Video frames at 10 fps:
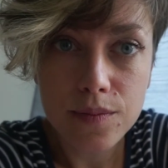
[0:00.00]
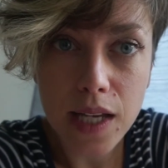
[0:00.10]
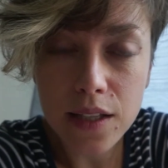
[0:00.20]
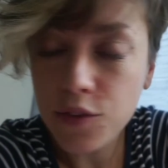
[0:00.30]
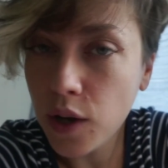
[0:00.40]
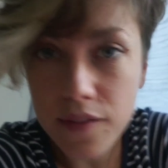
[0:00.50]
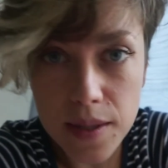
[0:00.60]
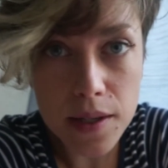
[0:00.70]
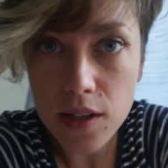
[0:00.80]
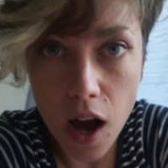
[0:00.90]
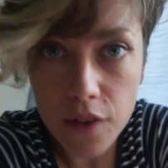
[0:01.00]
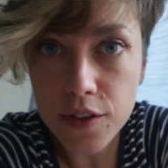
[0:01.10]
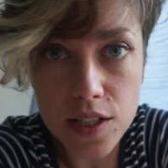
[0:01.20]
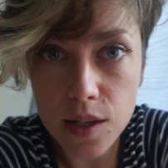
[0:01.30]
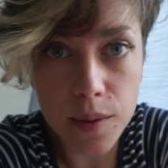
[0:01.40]
And if you don't have something to offer
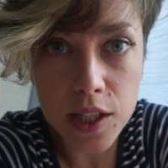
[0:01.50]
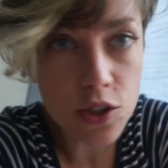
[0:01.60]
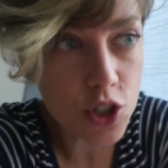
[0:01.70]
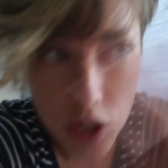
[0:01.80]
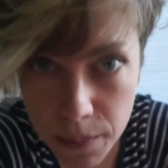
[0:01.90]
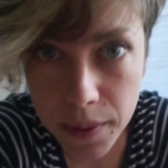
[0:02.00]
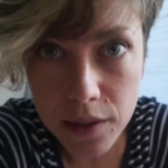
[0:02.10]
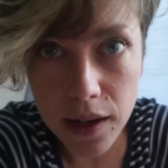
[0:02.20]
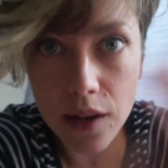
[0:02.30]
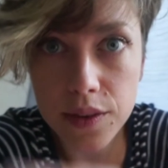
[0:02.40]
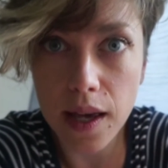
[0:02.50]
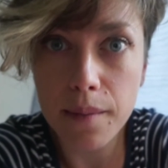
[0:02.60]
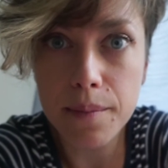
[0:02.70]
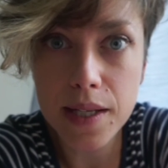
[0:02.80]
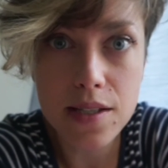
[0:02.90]
to someone, then you shouldn't be around
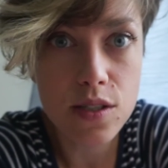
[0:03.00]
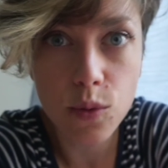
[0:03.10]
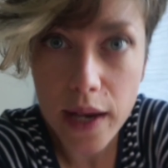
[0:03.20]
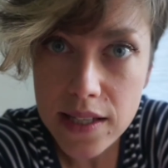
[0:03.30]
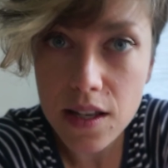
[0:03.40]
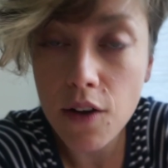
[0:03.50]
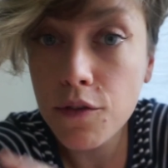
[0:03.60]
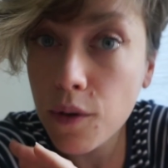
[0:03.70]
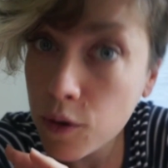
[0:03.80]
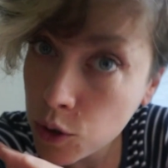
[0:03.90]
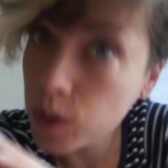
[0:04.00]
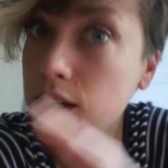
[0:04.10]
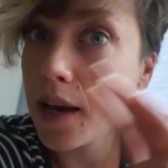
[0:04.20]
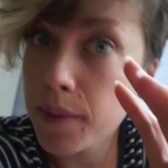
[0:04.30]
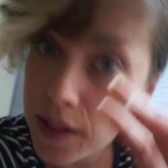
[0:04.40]
them, because it's a waste of your
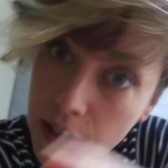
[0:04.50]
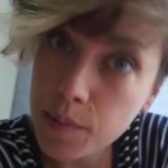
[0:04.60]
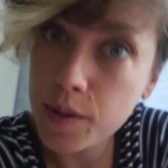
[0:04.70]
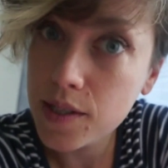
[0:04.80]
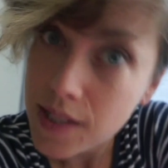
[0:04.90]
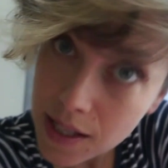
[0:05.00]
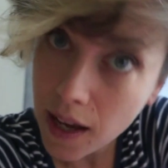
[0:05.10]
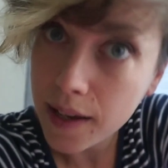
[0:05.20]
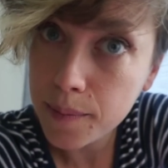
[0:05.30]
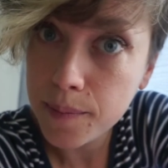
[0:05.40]
time and the other person's time.